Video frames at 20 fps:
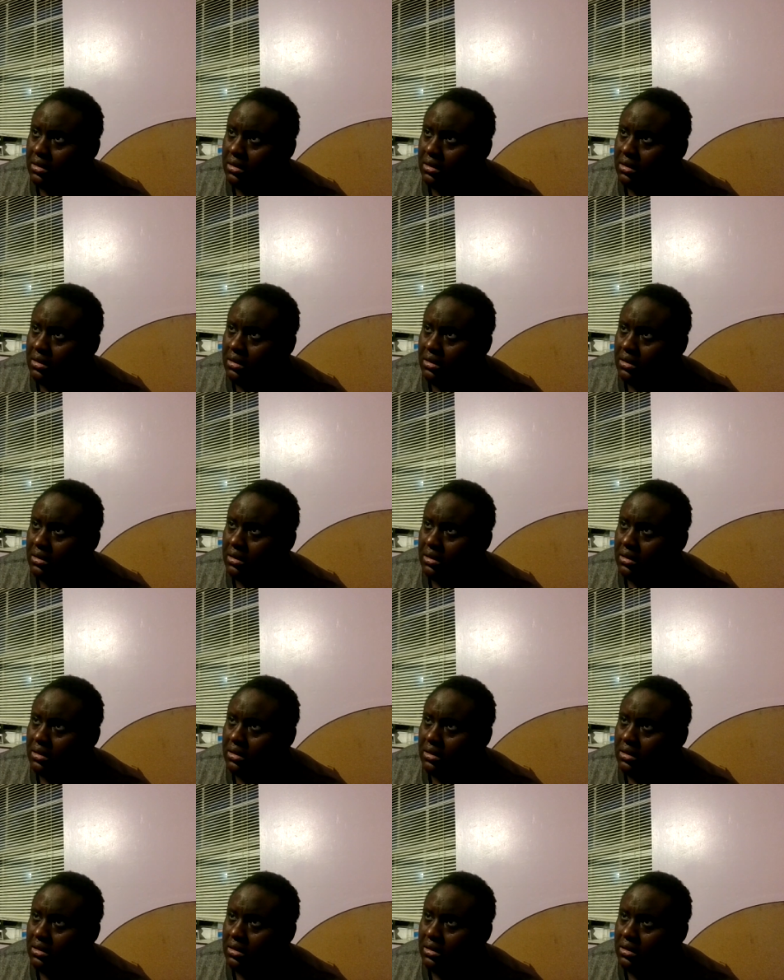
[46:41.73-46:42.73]
Look on the
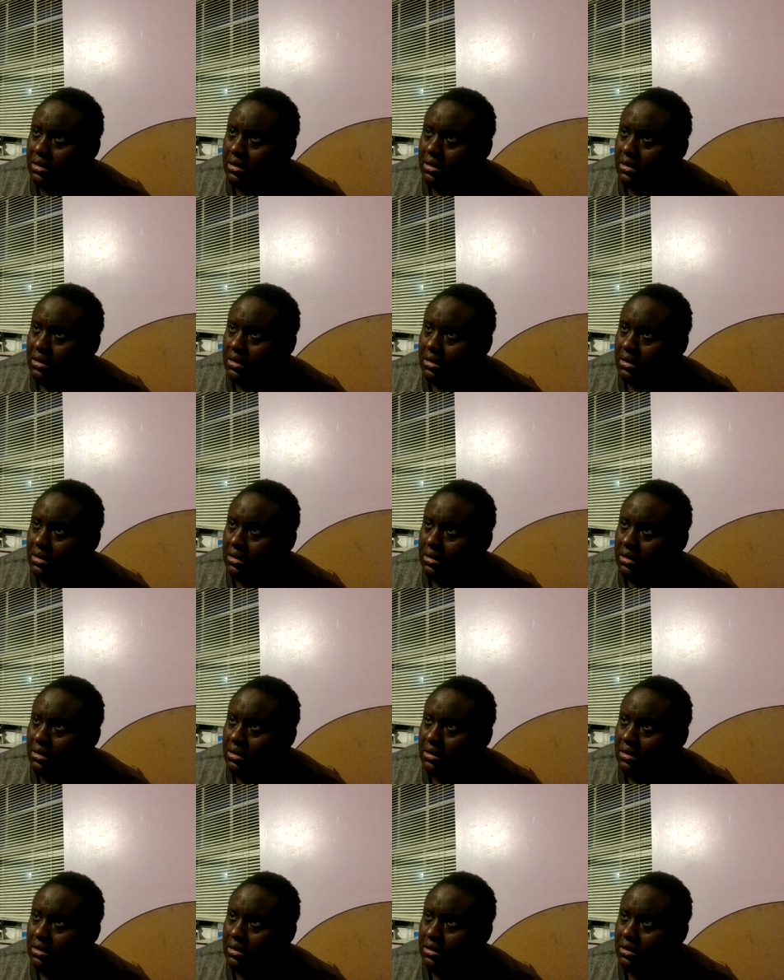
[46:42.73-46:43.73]
house, the bathroom want
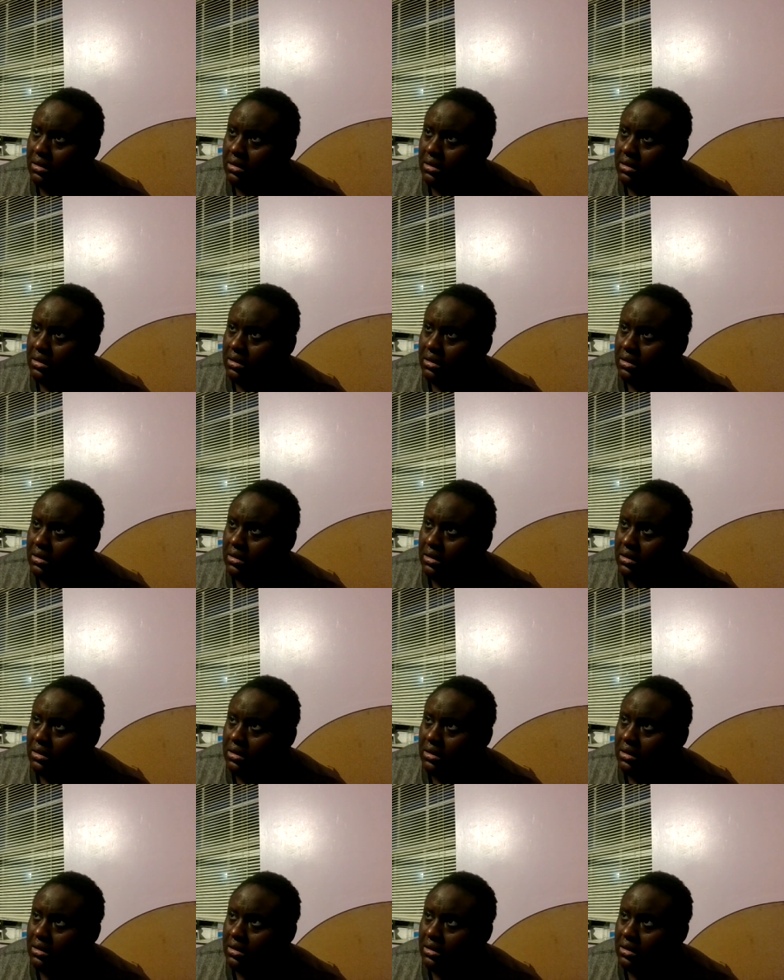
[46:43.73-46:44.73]
clean up, the place one,
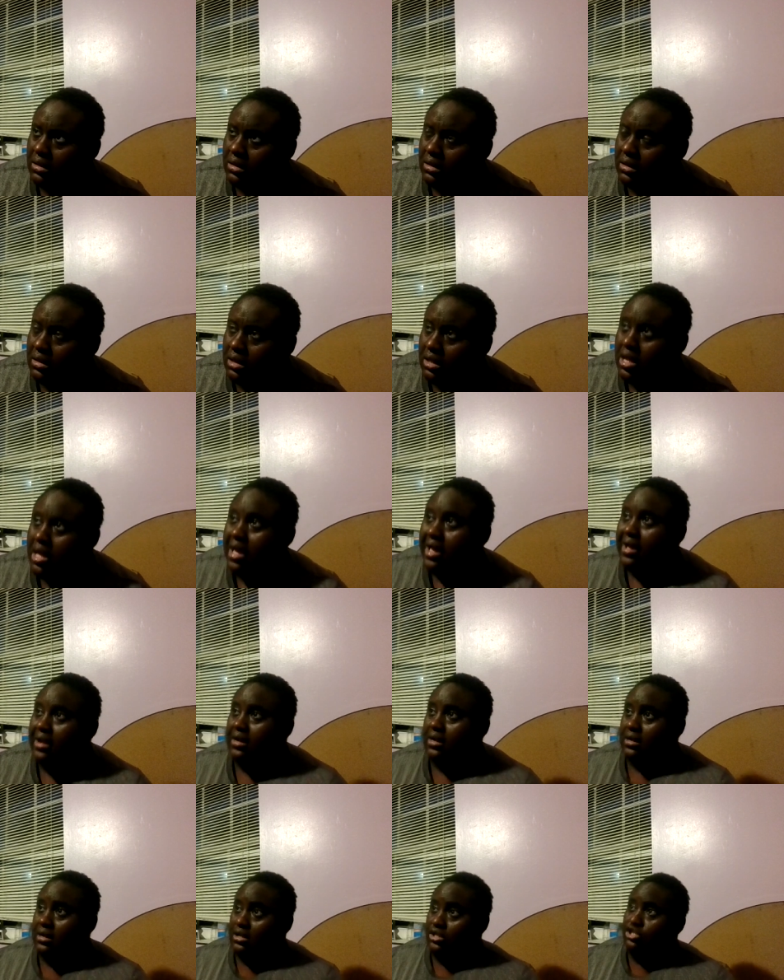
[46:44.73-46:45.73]
all you can do is before I
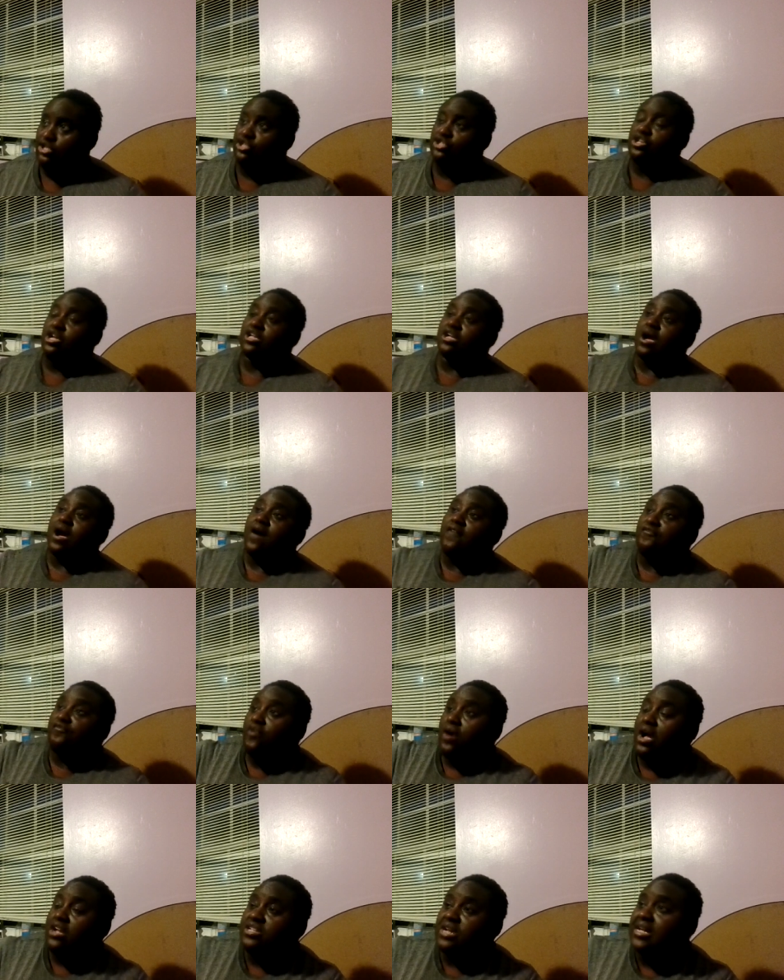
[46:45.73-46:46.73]
come to So your
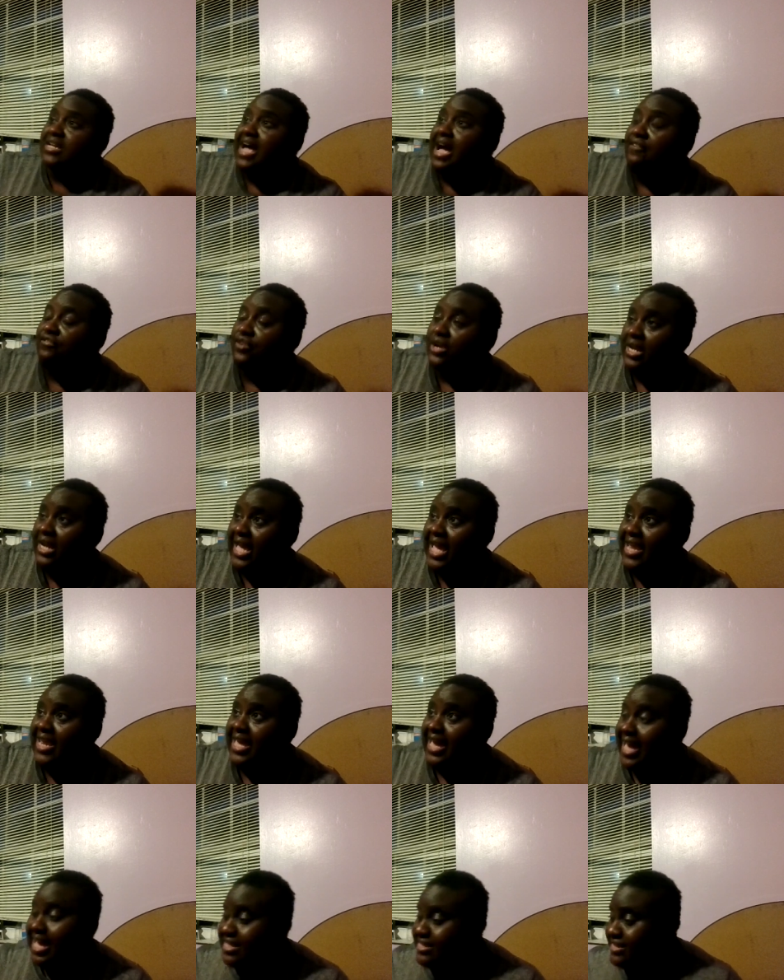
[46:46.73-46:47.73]
version of
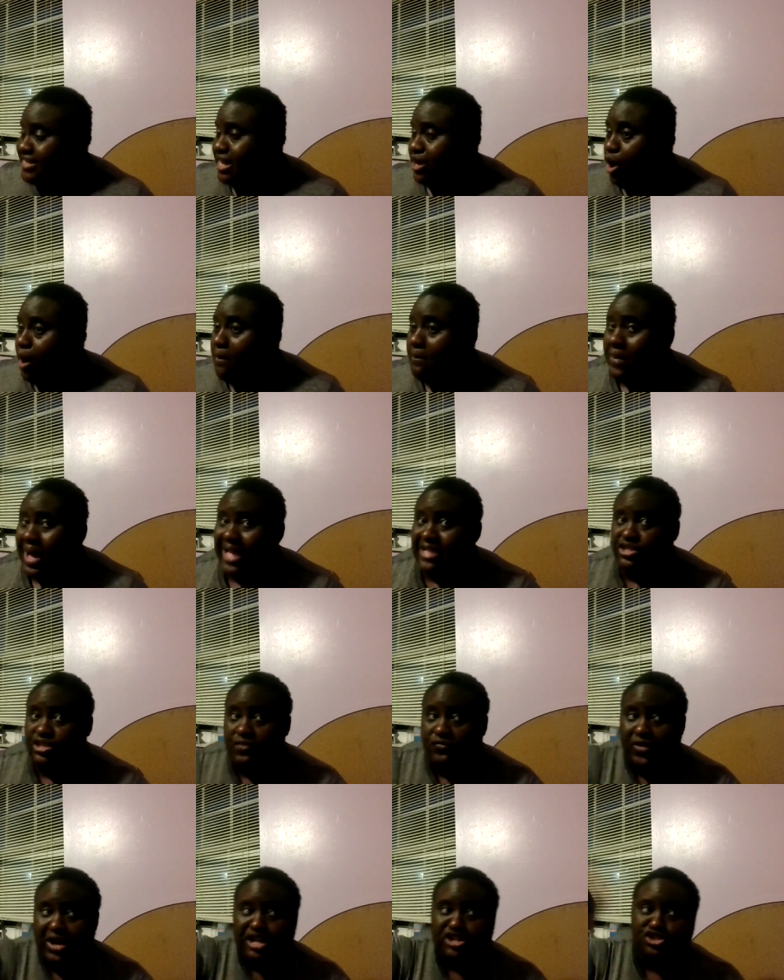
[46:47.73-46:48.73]
cleaning is take up my stuff
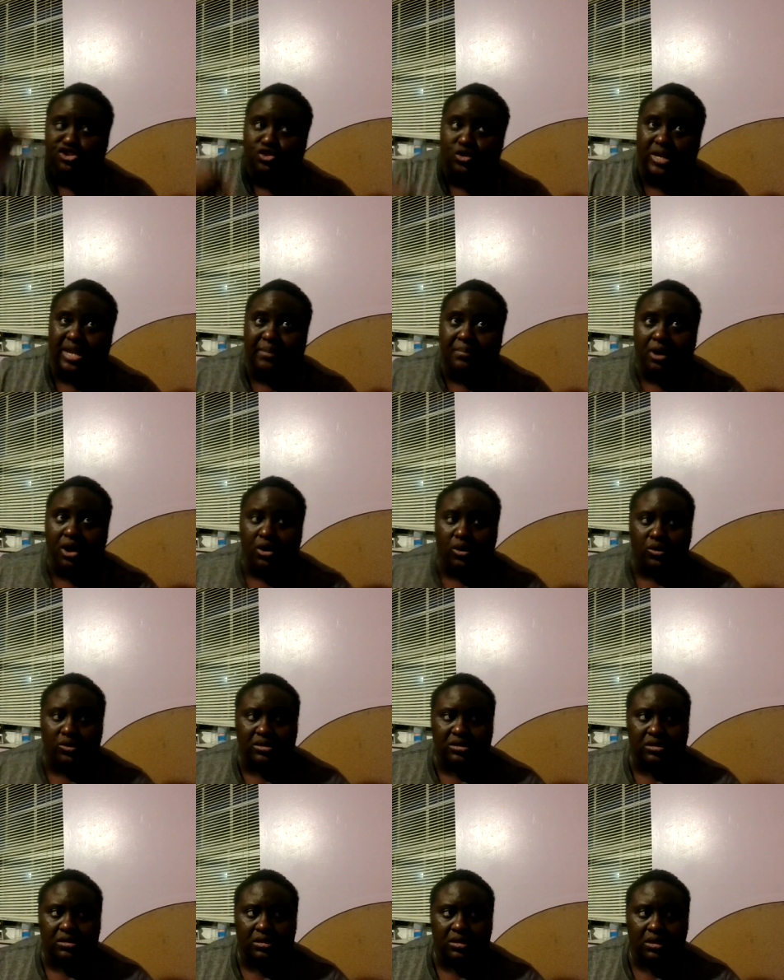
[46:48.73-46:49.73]
and throw them out.
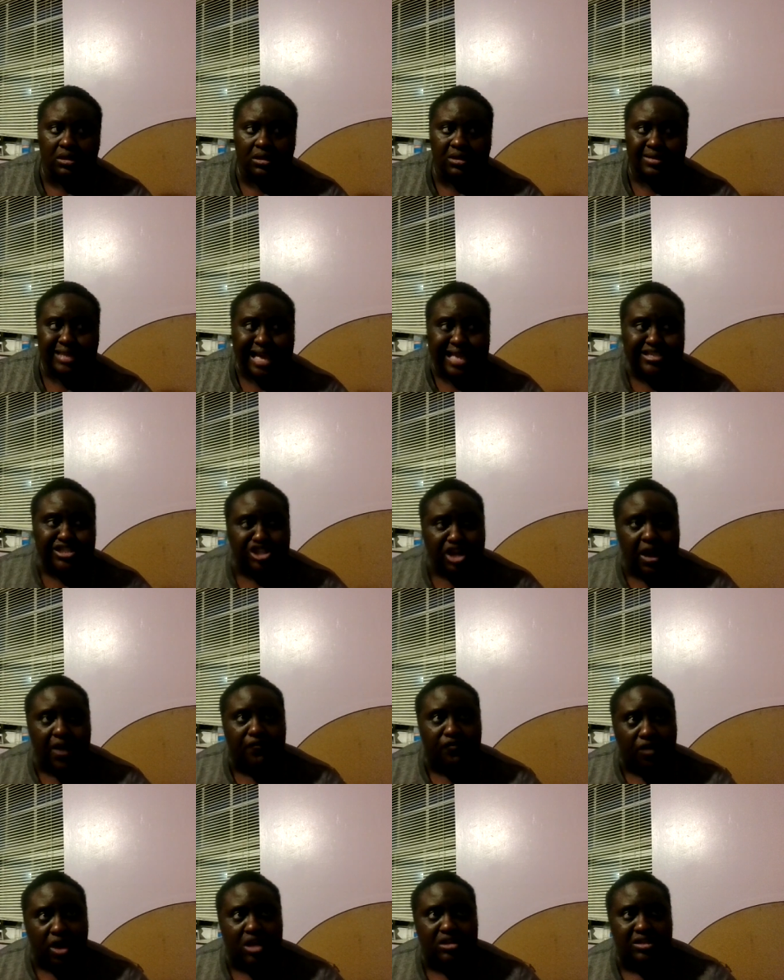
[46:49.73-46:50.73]
That's your
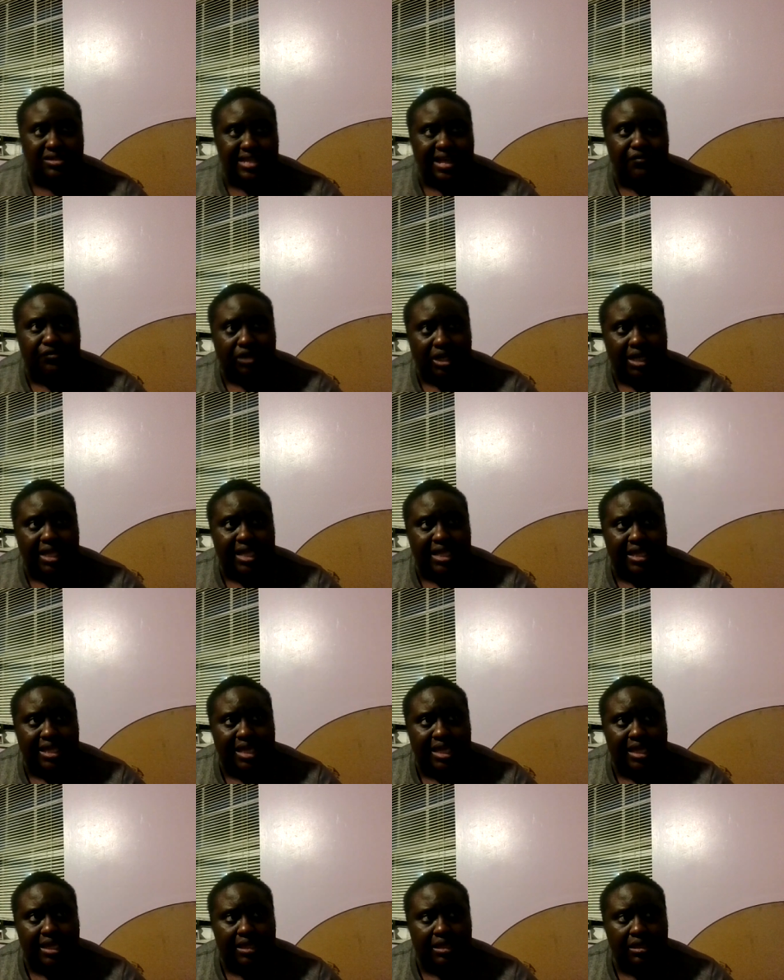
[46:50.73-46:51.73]
version of
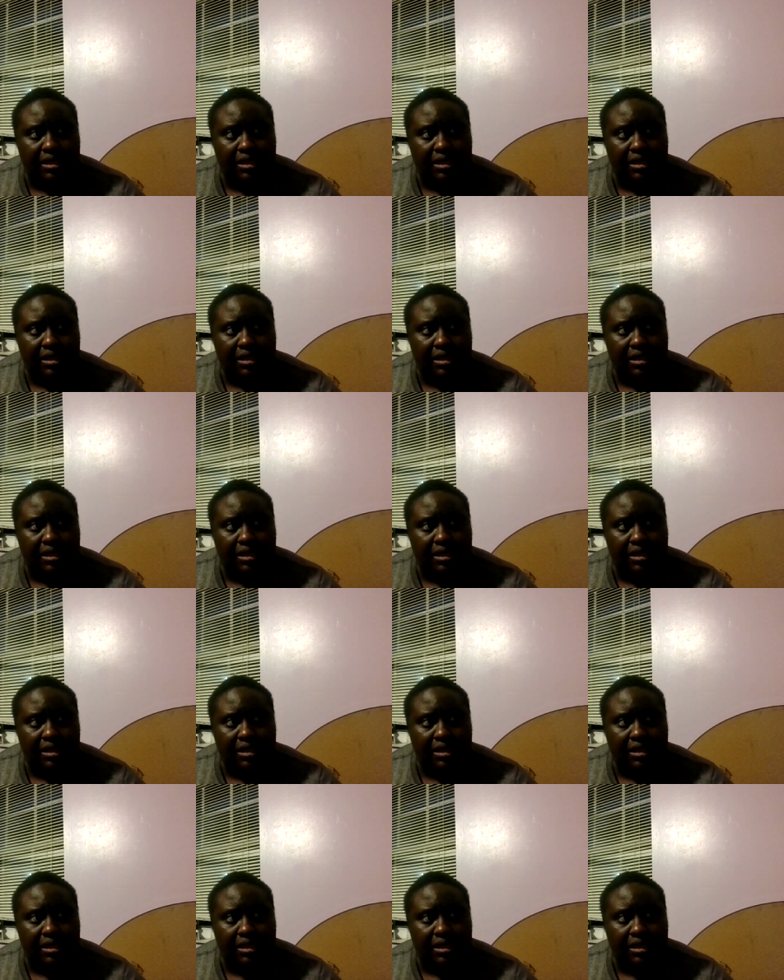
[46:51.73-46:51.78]
cleaning.